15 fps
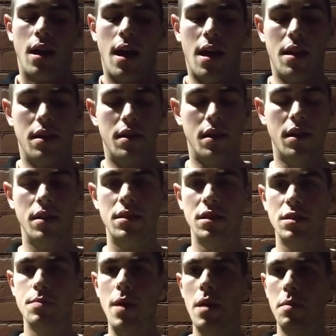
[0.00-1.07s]
And
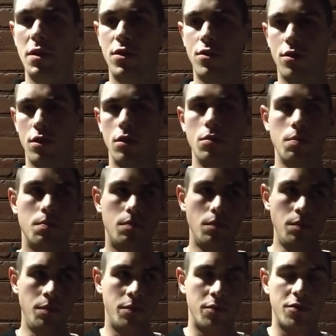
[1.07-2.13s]
this may be true
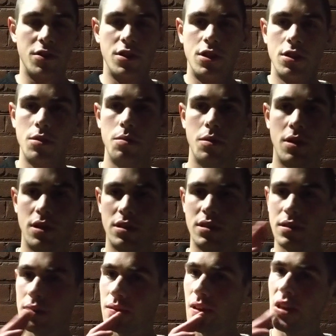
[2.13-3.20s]
for you
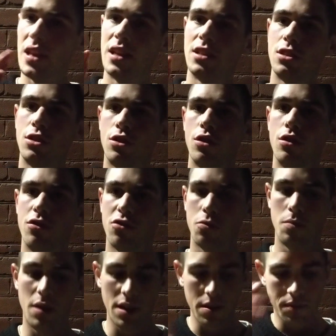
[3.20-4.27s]
because it is true for
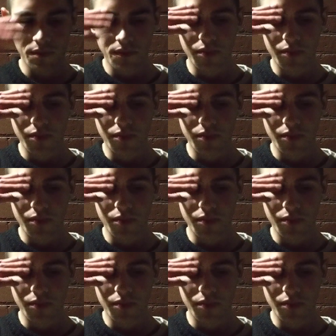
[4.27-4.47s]
me,